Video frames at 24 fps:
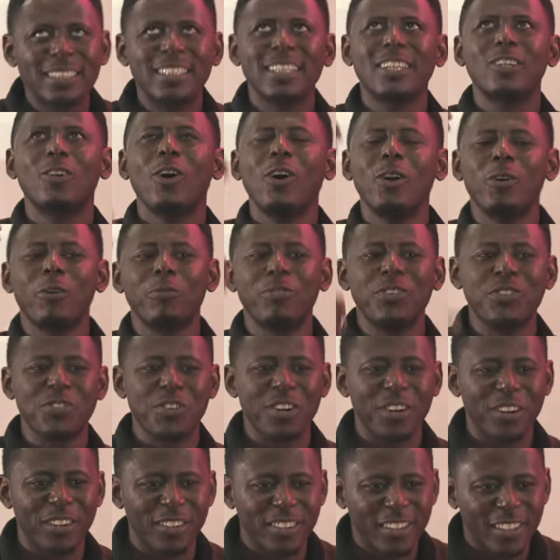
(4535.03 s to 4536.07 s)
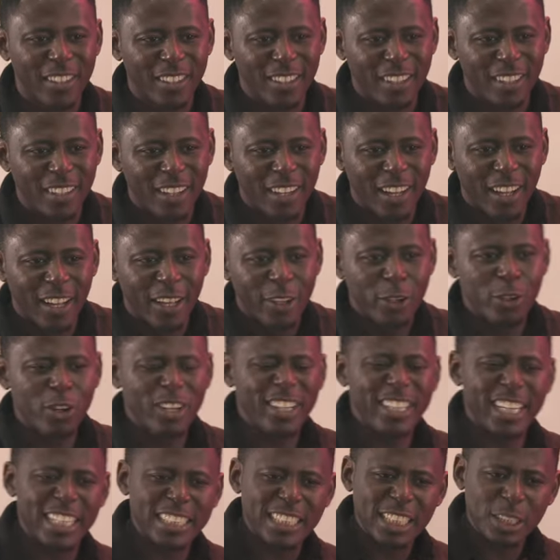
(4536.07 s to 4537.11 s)
He's the God of Israel. You
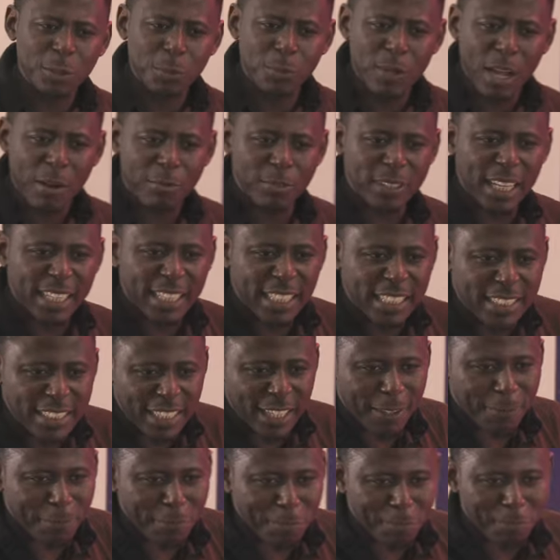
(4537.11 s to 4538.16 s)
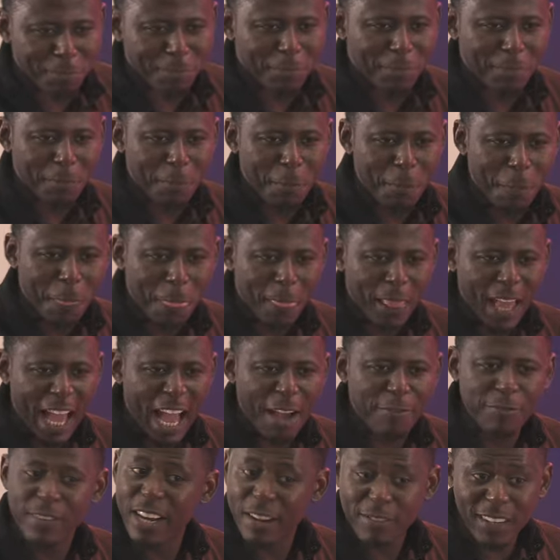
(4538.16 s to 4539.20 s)
know the relationship you have with an ATM?
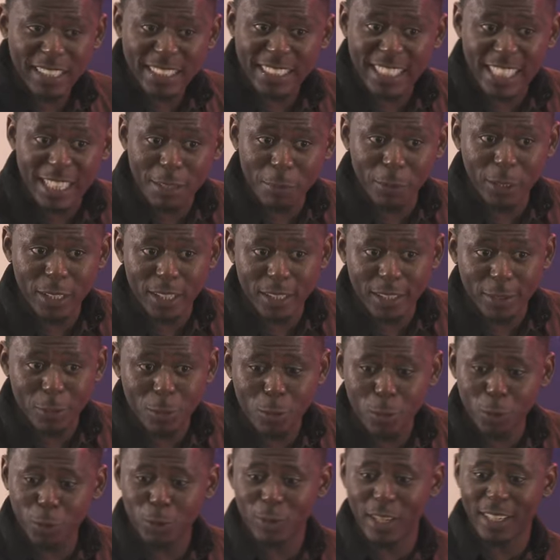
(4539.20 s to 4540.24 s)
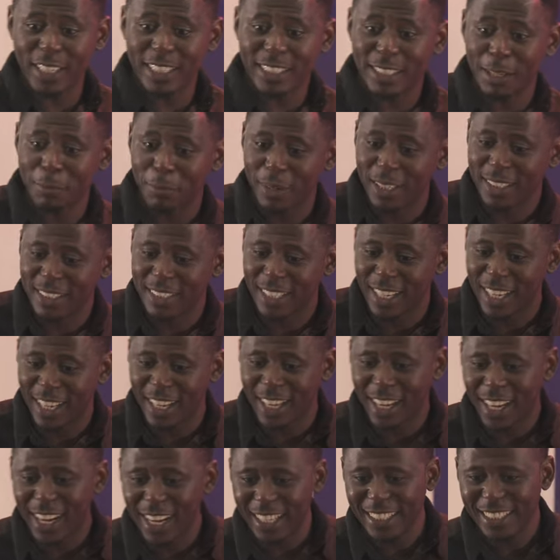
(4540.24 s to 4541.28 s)
I've never seen anybody who goes to an ATM machine
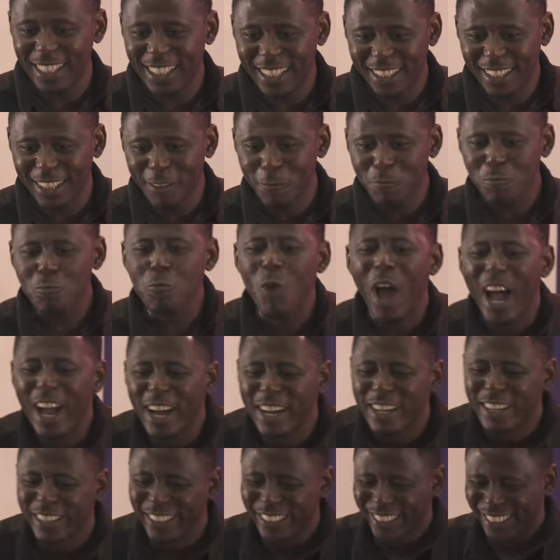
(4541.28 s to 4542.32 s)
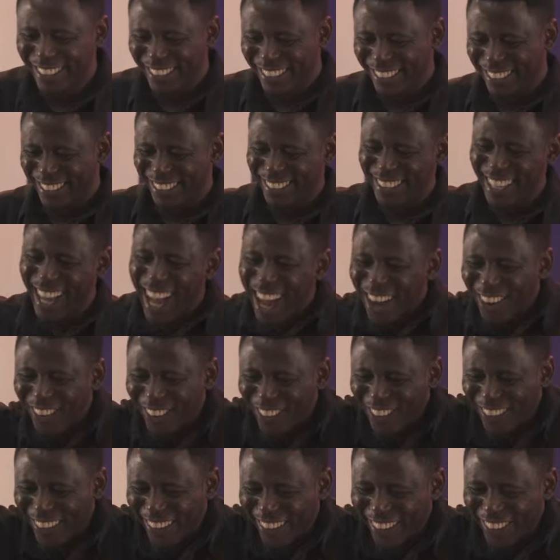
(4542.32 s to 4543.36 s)
and then, hmm, I
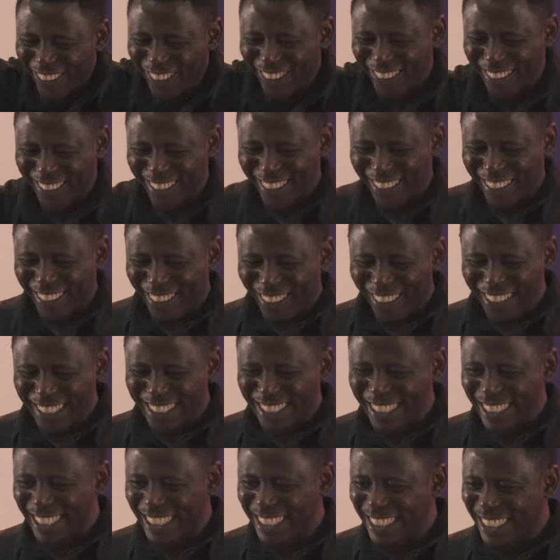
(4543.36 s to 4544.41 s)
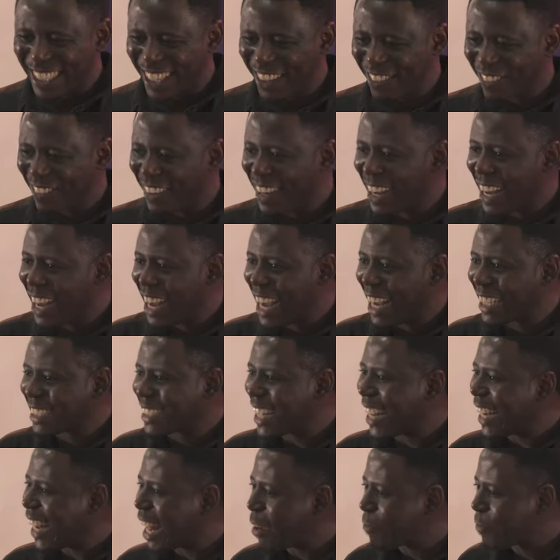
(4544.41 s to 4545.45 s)
hug you, hug the ATM and
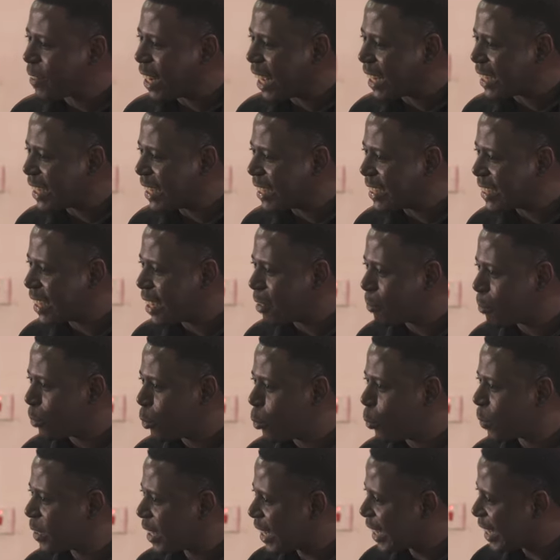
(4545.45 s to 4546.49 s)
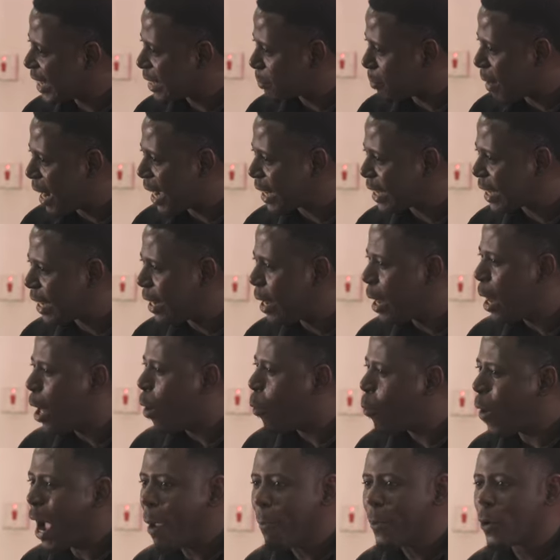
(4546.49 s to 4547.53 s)
start laughing at the ATM. You will think he's mad.
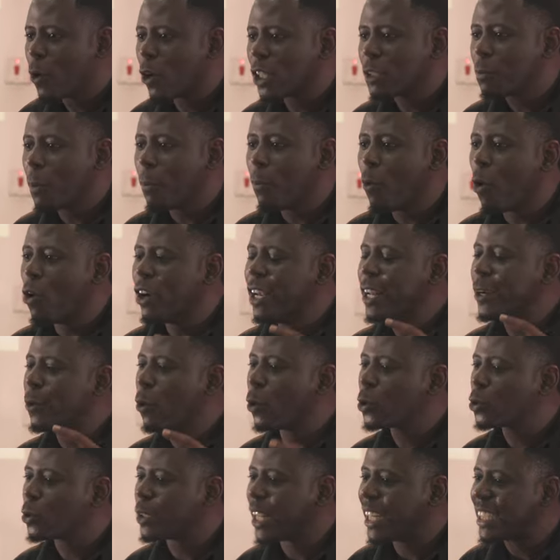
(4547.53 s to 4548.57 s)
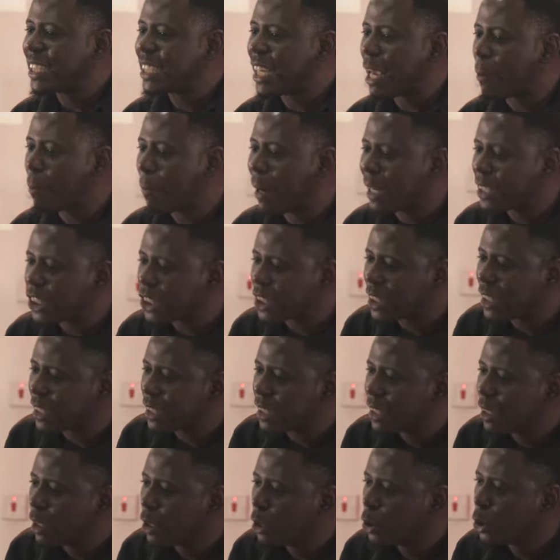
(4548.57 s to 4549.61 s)
Why? Because people only go to the ATM
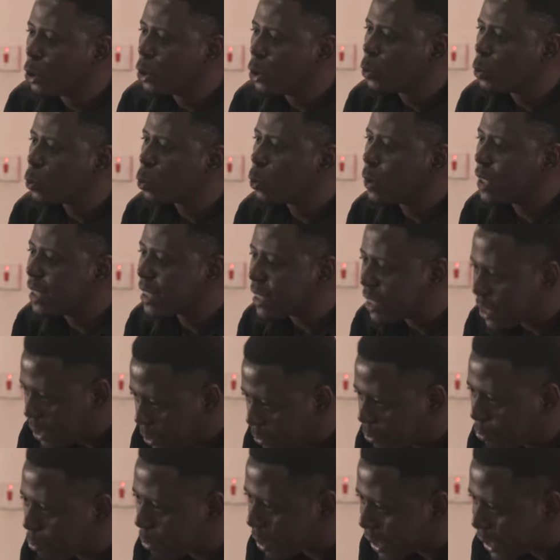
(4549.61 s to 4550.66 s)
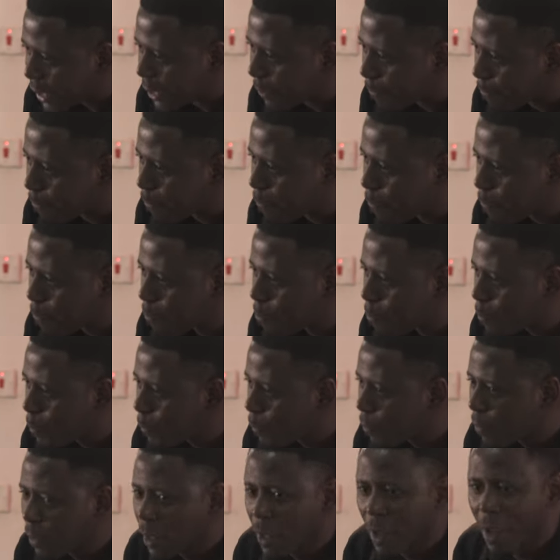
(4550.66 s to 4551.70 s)
machine to receive money.
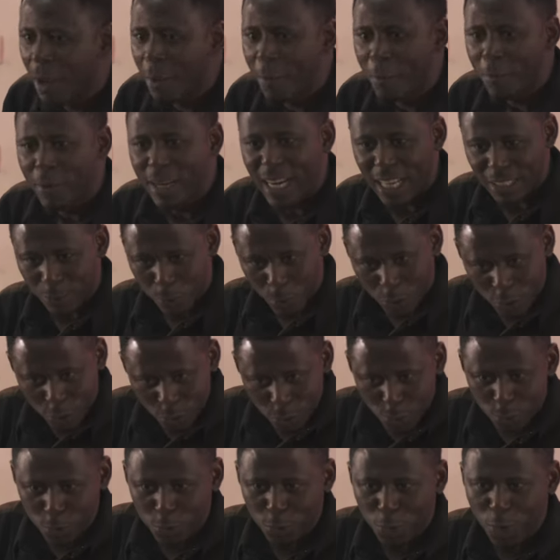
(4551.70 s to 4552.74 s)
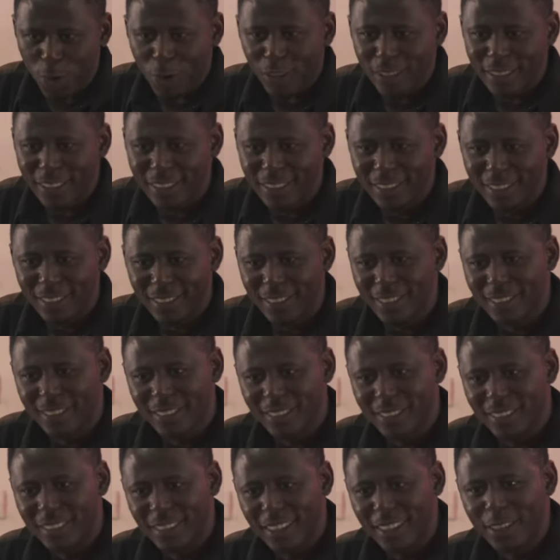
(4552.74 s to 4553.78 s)
But that's what you do to God.
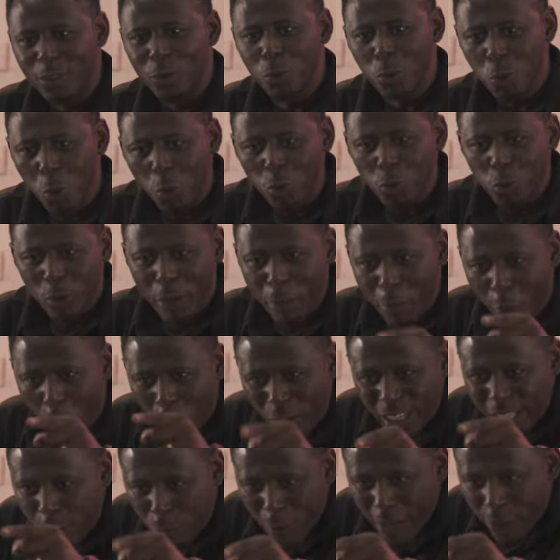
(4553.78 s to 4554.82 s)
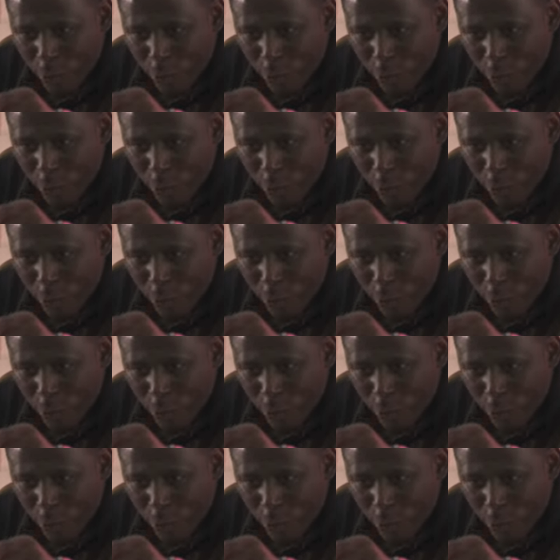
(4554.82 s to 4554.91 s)
You go to Him only